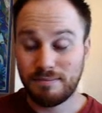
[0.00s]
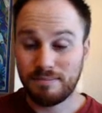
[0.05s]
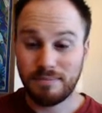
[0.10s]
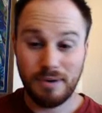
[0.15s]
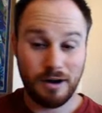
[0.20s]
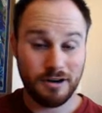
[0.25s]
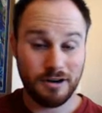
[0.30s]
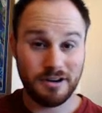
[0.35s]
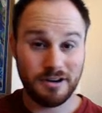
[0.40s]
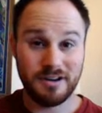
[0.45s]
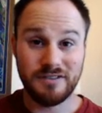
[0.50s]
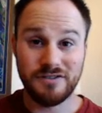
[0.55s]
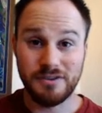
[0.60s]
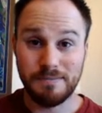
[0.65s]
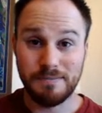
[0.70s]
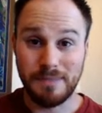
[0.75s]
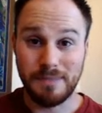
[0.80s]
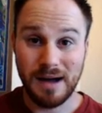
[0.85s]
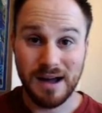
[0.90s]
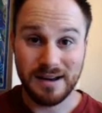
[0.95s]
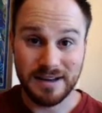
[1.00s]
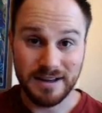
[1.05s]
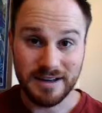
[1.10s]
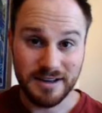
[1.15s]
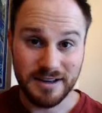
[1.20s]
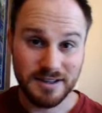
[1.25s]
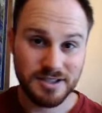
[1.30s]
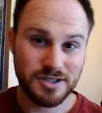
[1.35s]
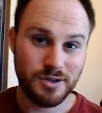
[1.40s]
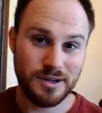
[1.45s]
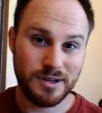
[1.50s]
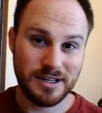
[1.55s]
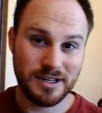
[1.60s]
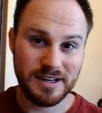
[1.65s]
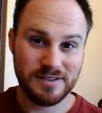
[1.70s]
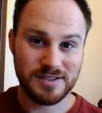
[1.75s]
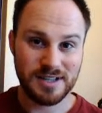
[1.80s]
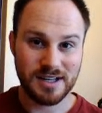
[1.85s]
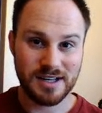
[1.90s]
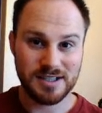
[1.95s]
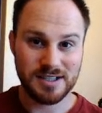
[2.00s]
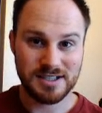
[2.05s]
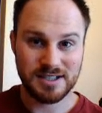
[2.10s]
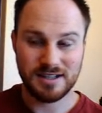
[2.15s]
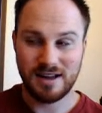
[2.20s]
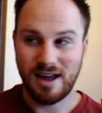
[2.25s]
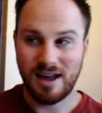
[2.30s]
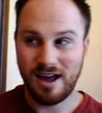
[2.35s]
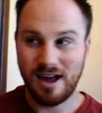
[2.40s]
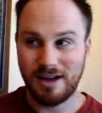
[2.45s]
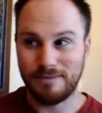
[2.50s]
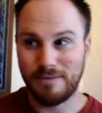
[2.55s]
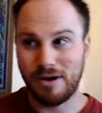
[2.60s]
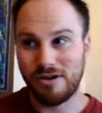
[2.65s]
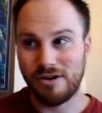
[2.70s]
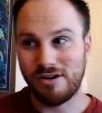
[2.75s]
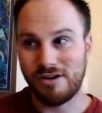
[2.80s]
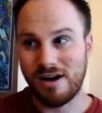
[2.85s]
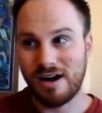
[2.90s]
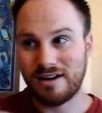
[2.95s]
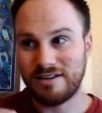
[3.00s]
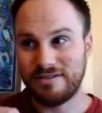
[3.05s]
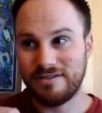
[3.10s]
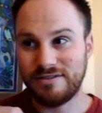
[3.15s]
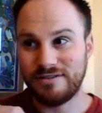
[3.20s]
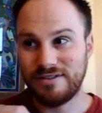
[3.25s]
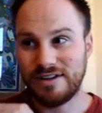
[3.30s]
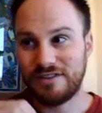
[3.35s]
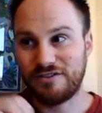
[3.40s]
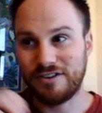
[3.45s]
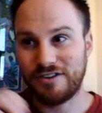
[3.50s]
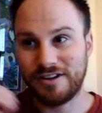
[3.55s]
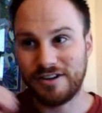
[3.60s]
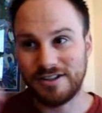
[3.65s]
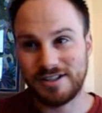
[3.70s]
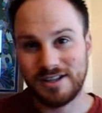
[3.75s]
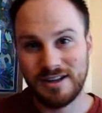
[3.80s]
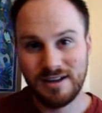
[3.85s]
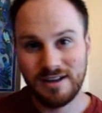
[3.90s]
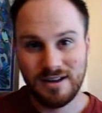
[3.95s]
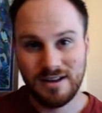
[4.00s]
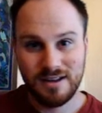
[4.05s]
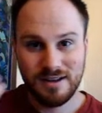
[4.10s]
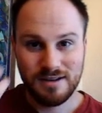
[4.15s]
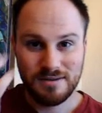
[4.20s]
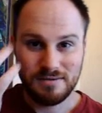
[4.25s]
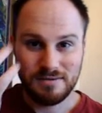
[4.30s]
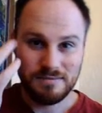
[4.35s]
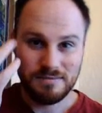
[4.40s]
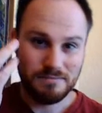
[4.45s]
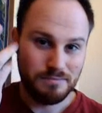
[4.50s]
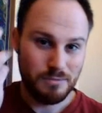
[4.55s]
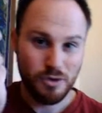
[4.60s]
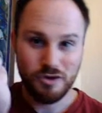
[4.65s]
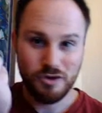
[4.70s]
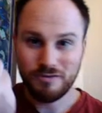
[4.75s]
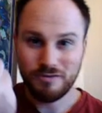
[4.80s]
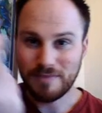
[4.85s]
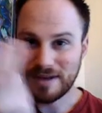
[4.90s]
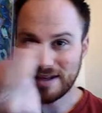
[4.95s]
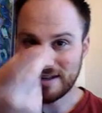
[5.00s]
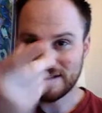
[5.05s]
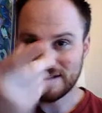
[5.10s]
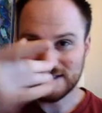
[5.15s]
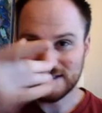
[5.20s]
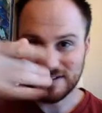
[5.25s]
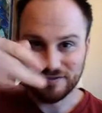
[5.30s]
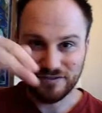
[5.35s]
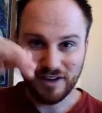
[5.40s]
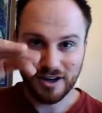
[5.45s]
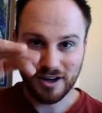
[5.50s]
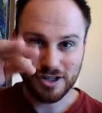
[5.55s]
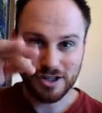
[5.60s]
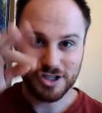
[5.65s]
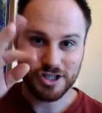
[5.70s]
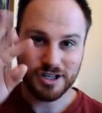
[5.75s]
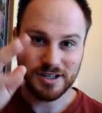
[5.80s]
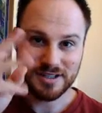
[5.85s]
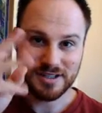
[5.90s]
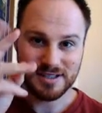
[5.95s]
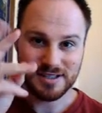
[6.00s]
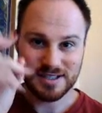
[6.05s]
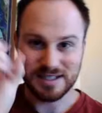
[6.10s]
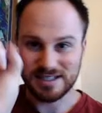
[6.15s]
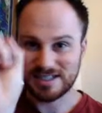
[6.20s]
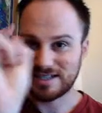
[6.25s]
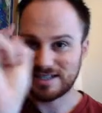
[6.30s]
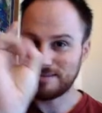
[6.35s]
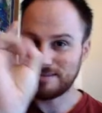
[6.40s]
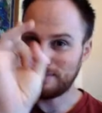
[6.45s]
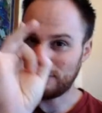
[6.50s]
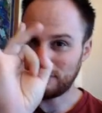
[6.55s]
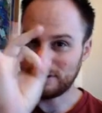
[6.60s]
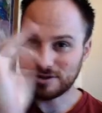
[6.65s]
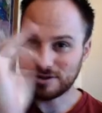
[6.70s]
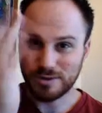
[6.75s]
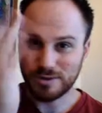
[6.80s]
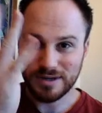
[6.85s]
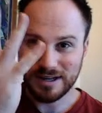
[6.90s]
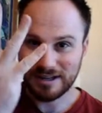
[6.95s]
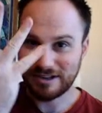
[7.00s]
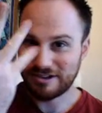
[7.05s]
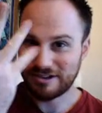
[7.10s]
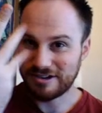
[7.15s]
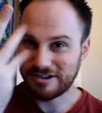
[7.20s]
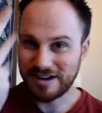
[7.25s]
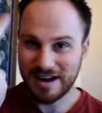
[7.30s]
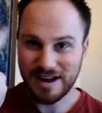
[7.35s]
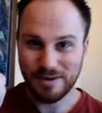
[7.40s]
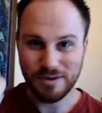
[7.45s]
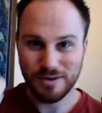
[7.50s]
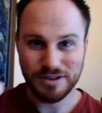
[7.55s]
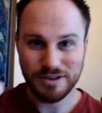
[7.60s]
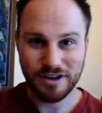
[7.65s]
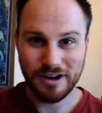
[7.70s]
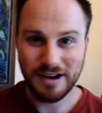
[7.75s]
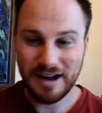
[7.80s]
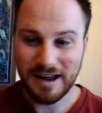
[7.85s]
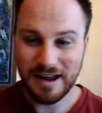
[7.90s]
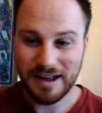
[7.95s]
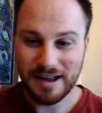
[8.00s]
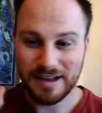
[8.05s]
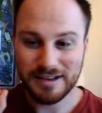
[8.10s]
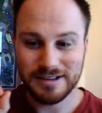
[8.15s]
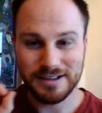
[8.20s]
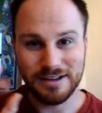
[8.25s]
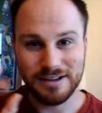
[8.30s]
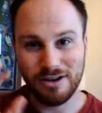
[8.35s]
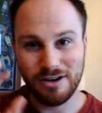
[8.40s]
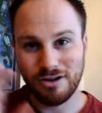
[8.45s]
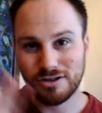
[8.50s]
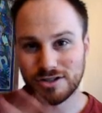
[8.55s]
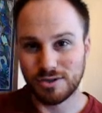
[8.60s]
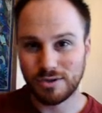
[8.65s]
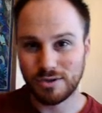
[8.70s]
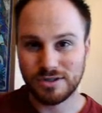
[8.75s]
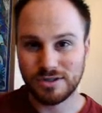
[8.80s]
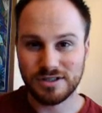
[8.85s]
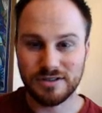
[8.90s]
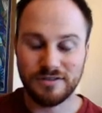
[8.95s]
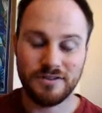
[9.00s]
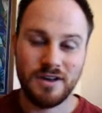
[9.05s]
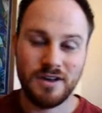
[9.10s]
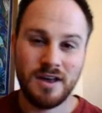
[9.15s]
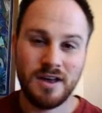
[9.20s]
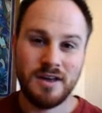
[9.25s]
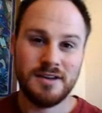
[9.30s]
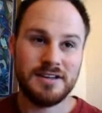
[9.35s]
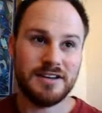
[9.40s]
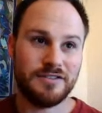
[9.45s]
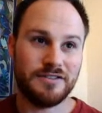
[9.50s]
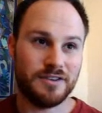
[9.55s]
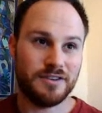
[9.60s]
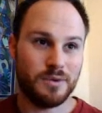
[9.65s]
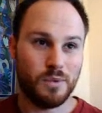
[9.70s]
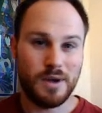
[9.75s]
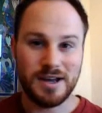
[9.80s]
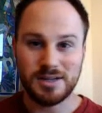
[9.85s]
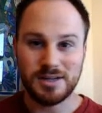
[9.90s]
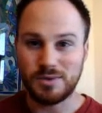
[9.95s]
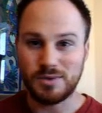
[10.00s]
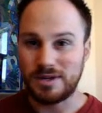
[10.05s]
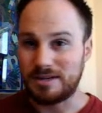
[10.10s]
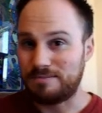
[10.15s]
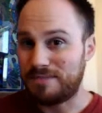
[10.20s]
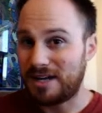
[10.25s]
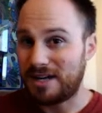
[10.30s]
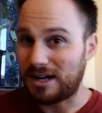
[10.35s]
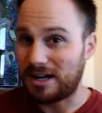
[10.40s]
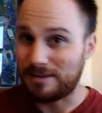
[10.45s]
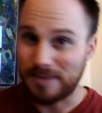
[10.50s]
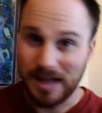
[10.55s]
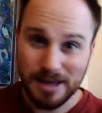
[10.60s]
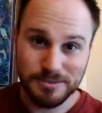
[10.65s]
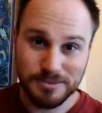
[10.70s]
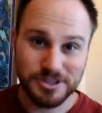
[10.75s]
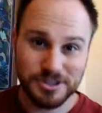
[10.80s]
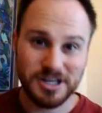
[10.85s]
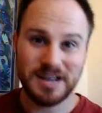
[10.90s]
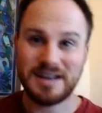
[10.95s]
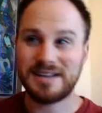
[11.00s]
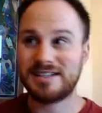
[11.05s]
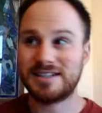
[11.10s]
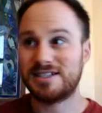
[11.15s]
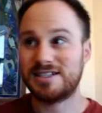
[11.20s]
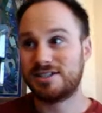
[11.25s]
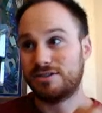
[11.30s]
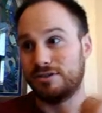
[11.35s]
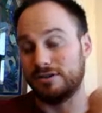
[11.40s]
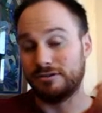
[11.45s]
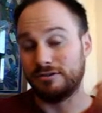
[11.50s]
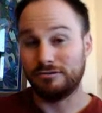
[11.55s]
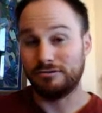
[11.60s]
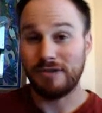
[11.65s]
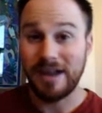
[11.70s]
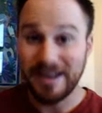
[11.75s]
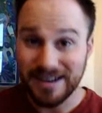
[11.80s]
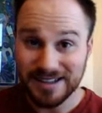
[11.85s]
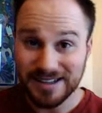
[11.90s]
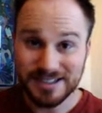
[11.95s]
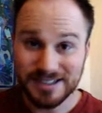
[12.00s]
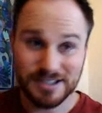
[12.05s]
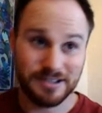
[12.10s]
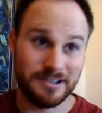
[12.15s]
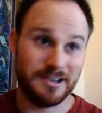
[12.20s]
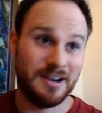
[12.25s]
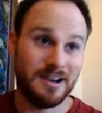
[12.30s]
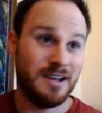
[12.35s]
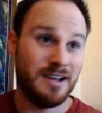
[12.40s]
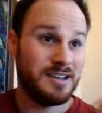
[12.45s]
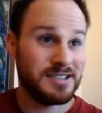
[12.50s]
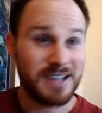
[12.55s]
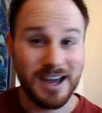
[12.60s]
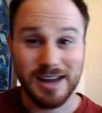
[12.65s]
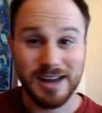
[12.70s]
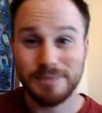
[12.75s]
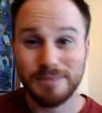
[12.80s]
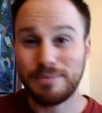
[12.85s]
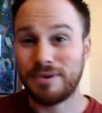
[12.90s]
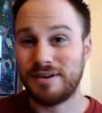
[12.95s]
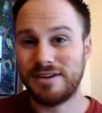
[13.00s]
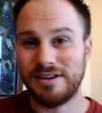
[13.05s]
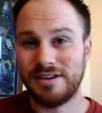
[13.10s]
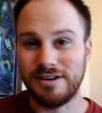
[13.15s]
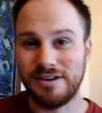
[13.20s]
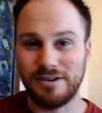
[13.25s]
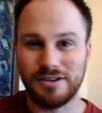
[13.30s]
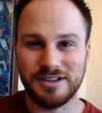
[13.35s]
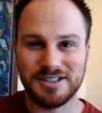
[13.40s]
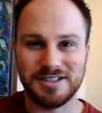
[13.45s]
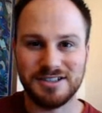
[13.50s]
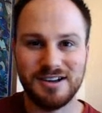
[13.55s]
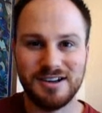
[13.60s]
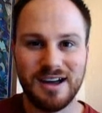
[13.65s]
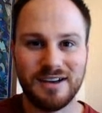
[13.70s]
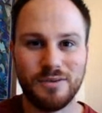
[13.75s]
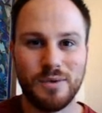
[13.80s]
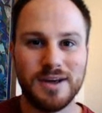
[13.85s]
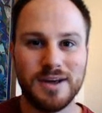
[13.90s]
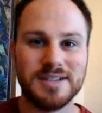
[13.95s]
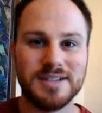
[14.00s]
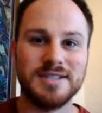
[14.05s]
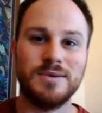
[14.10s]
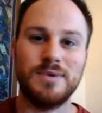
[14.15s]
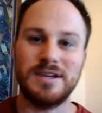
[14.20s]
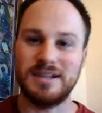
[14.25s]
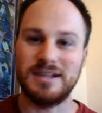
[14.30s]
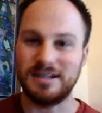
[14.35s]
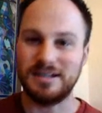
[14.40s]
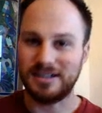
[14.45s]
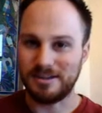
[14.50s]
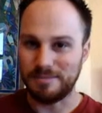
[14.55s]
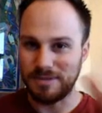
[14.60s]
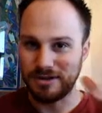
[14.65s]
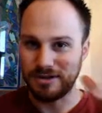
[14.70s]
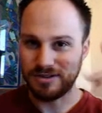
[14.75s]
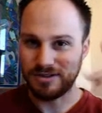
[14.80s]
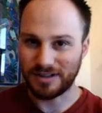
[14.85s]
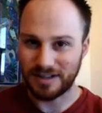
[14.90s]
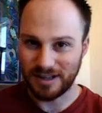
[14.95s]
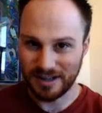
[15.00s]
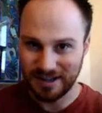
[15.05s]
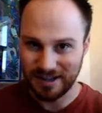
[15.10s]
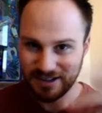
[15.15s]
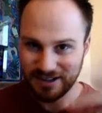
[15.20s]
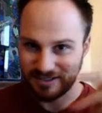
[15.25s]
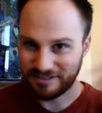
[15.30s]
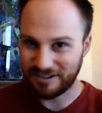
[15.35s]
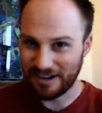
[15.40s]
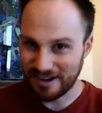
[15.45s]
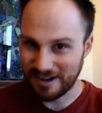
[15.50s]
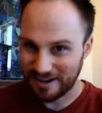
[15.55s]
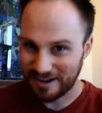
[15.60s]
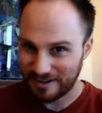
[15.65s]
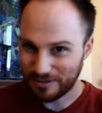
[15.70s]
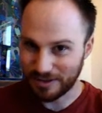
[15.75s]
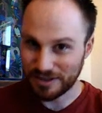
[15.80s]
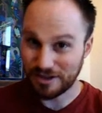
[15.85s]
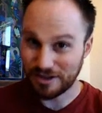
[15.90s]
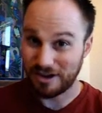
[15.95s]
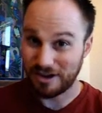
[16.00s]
part of the body. So it gives us a lot of different movements and functions and symbols we can create with our hand, and all sorts of different ways we can pick up objects or write or type. There's a lot of ways that we can communicate, right, with